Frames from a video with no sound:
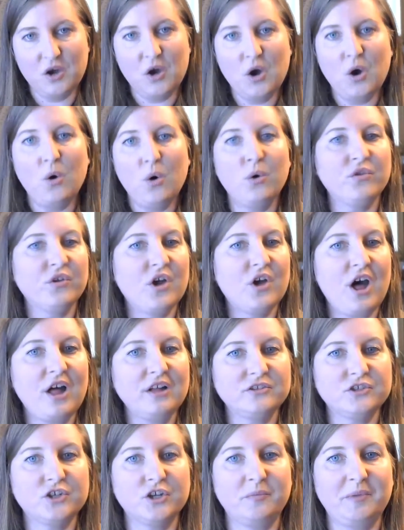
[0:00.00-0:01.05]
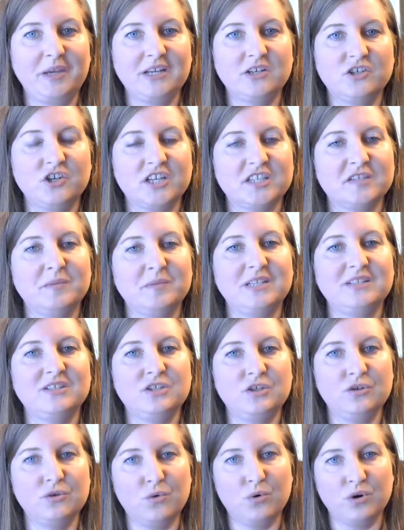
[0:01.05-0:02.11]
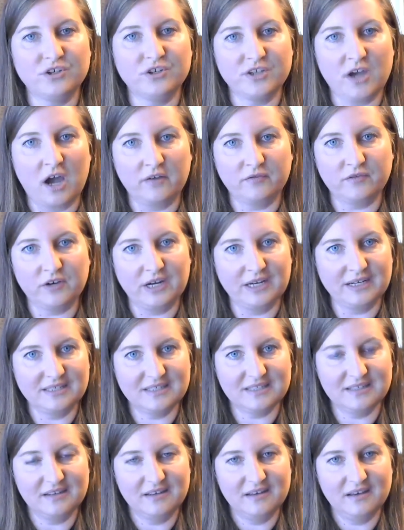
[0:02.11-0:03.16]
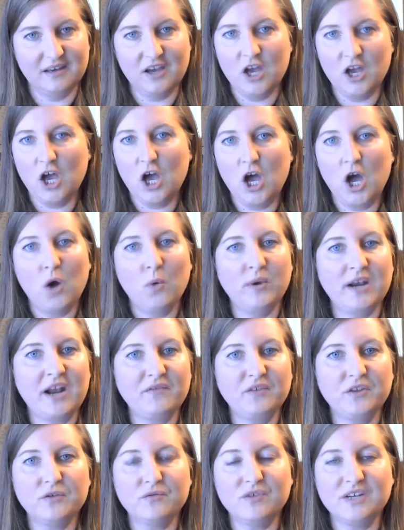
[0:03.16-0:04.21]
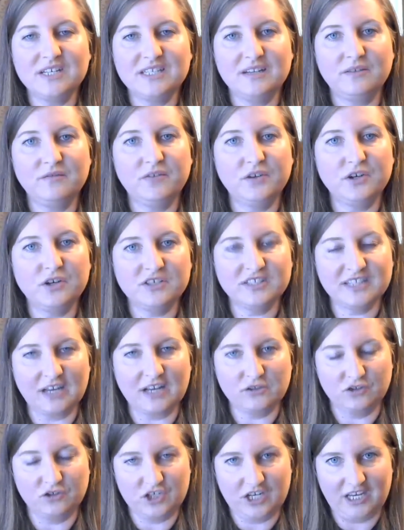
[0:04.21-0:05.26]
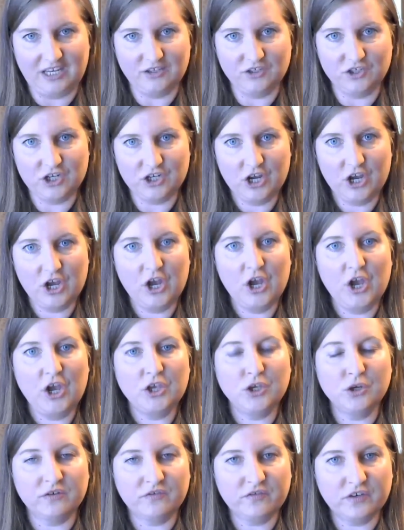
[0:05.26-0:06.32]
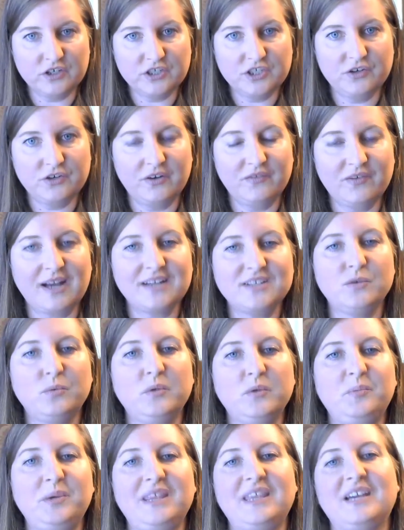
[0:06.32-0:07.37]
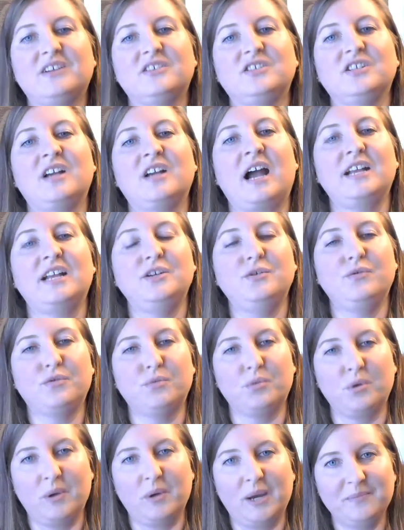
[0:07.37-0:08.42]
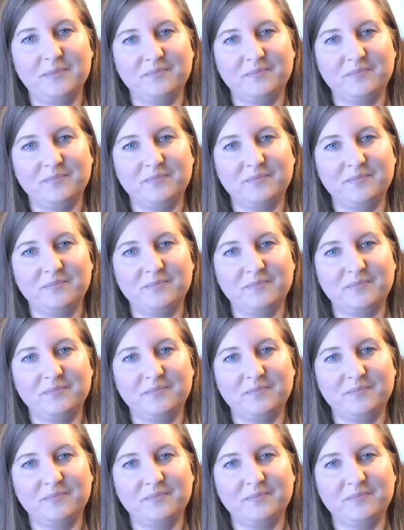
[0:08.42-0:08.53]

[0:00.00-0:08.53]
or the college could make adjustments to the course offerings. Whatever the reason for your schedule change, your first-year advisor will be there to guide you through it.